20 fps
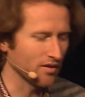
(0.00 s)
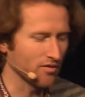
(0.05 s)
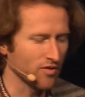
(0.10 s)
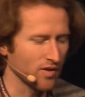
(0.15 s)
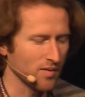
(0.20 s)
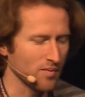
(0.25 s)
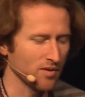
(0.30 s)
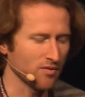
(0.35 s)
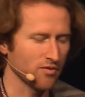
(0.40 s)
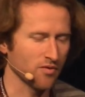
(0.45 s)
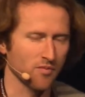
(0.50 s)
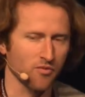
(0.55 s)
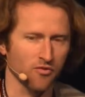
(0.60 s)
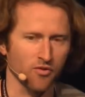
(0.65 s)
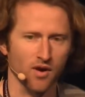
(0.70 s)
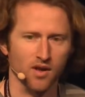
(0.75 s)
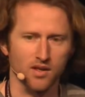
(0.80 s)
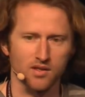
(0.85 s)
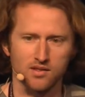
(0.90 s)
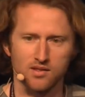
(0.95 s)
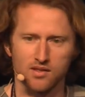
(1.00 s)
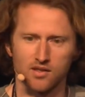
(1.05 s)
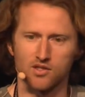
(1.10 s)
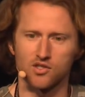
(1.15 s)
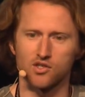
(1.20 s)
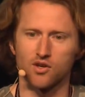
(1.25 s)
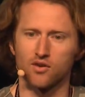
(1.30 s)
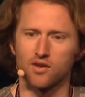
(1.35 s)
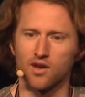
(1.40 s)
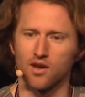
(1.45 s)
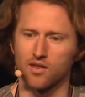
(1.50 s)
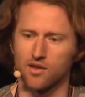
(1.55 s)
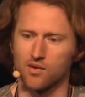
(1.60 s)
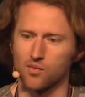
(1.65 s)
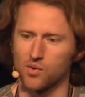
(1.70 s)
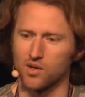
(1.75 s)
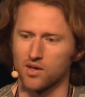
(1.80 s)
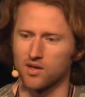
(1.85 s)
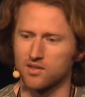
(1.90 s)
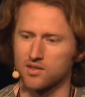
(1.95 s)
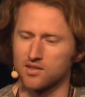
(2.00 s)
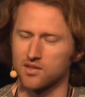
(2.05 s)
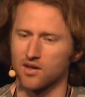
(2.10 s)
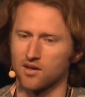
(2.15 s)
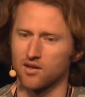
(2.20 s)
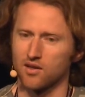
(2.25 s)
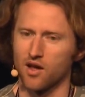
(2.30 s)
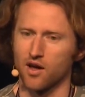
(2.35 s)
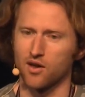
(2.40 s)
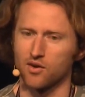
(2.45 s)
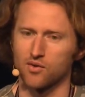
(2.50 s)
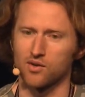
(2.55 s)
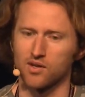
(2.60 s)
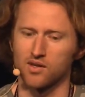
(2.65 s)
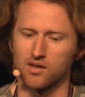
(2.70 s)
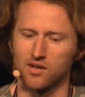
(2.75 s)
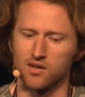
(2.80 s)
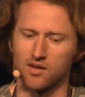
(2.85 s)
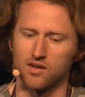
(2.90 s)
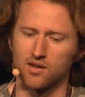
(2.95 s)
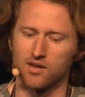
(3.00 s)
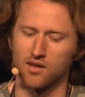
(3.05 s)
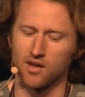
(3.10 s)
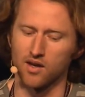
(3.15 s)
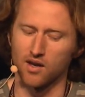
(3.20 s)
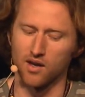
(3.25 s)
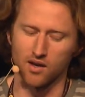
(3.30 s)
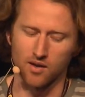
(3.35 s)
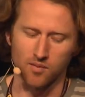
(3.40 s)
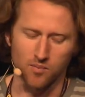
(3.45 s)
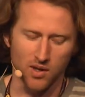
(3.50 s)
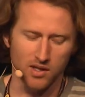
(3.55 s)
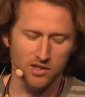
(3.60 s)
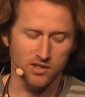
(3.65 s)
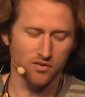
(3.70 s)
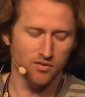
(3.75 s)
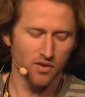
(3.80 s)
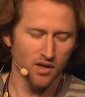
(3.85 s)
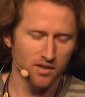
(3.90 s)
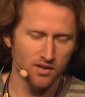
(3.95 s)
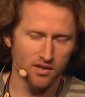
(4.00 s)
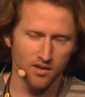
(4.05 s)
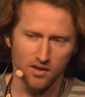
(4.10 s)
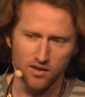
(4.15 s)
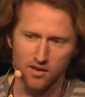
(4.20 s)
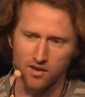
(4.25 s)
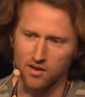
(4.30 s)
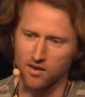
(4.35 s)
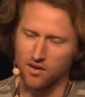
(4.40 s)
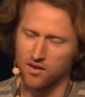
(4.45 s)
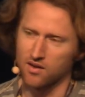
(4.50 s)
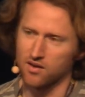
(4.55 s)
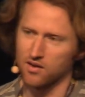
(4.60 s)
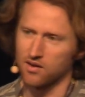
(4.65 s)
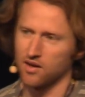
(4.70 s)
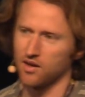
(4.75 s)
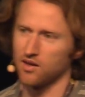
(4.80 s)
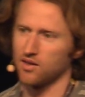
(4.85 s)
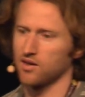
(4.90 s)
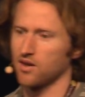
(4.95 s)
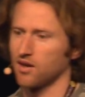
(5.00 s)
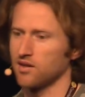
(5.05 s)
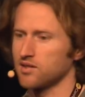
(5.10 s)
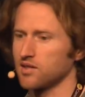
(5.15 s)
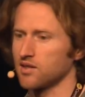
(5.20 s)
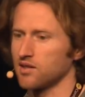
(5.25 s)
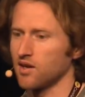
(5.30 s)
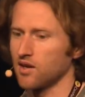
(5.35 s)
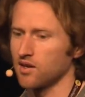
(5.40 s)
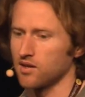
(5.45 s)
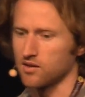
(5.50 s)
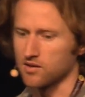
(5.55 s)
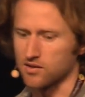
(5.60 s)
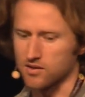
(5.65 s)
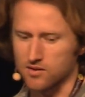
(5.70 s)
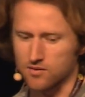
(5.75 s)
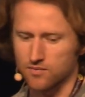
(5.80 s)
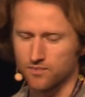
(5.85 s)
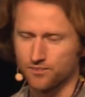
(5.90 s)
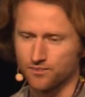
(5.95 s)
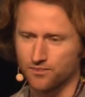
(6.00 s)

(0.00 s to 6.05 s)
Phoebe from Friends, that showed how they rigged a lottery in Pennsylvania in the 1980s.